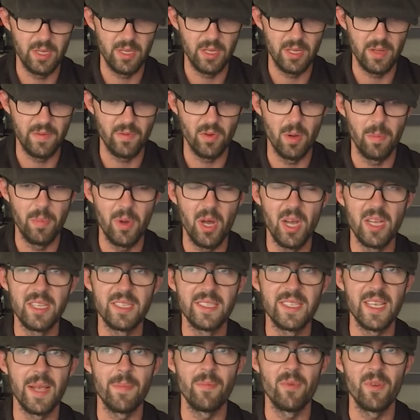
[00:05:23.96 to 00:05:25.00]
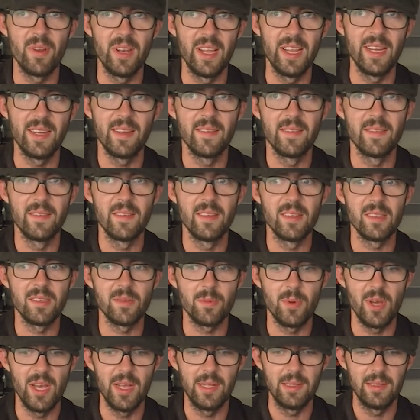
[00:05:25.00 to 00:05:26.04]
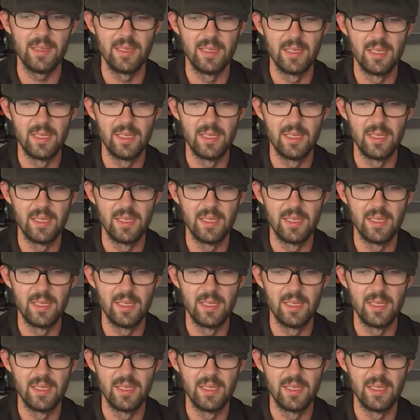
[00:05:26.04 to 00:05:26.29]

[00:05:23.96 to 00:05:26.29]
You've got to buy it separately as well,